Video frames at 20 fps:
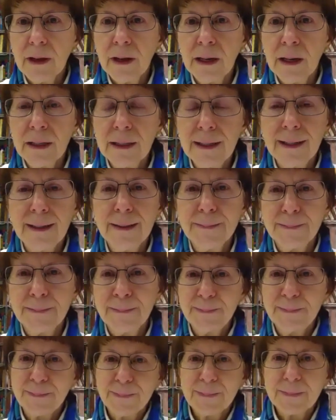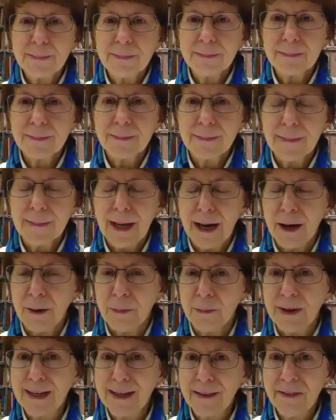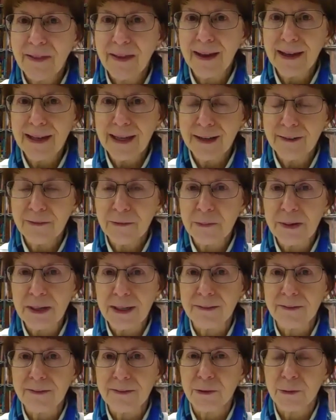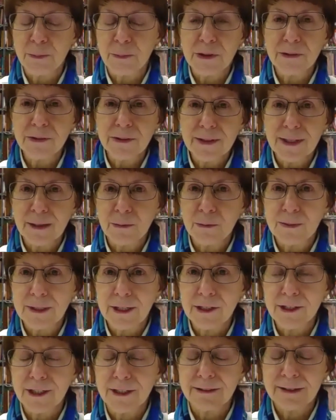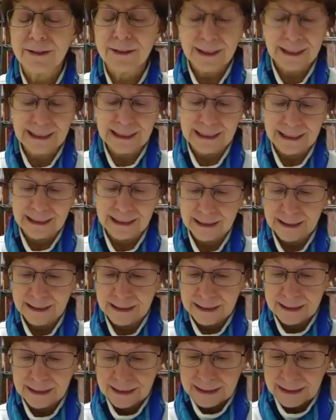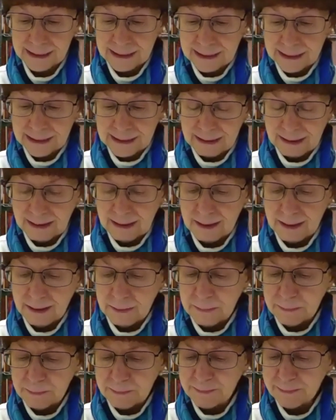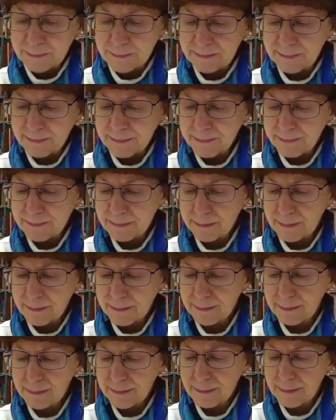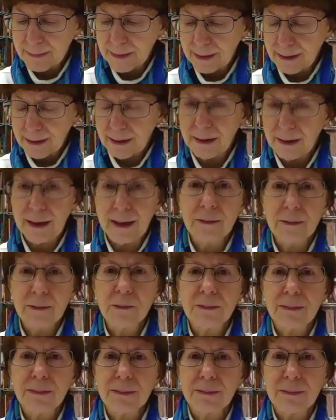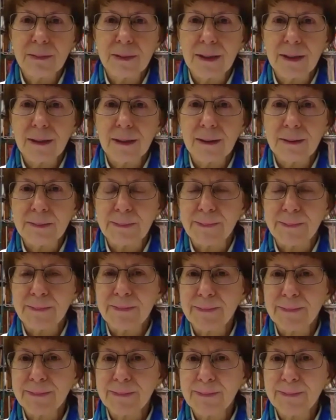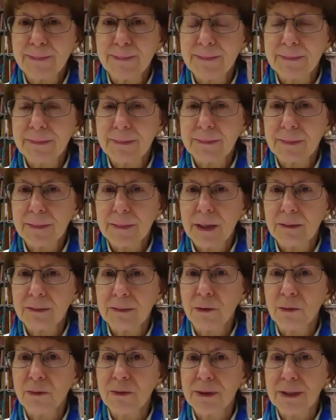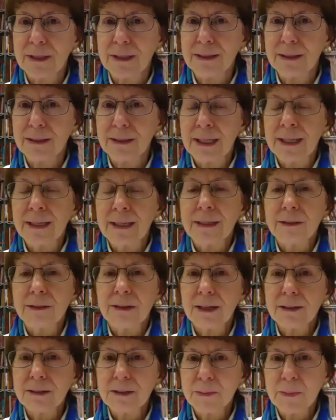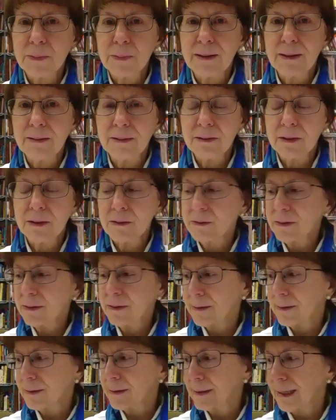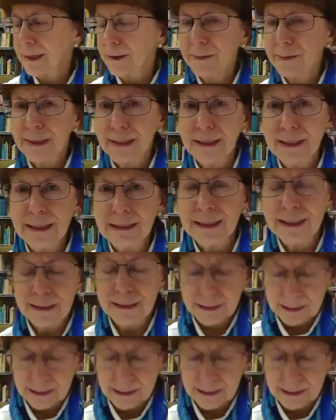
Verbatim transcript: I um, I want to thank everybody for birthday wishes. Um, I um, I was really touched by those. sorry,